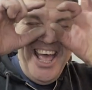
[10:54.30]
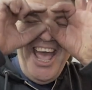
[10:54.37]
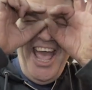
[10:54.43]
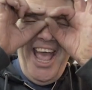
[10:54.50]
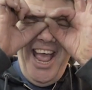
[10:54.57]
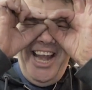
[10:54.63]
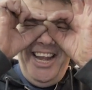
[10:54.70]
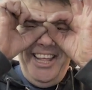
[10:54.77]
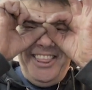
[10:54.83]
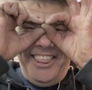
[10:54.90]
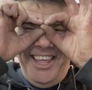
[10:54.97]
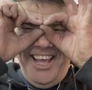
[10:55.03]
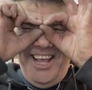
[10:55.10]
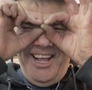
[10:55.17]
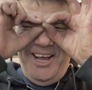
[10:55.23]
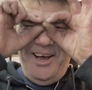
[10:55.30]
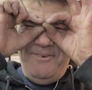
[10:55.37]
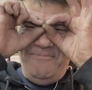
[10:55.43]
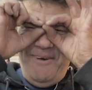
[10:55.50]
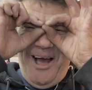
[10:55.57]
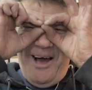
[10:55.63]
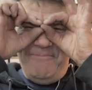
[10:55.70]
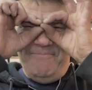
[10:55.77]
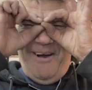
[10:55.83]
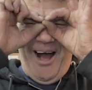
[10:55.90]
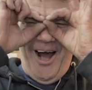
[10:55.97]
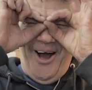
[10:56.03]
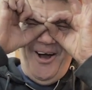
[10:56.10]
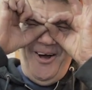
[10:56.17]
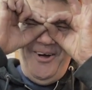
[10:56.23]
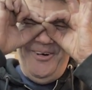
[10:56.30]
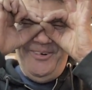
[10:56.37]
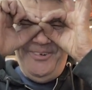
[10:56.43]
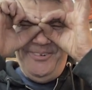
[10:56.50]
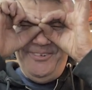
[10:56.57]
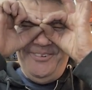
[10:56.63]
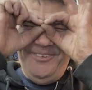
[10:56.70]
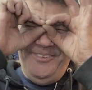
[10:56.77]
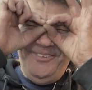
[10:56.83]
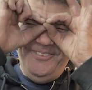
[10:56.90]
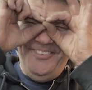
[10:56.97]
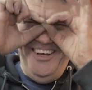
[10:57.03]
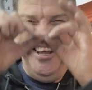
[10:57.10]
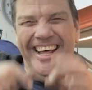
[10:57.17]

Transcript: Everything about my home.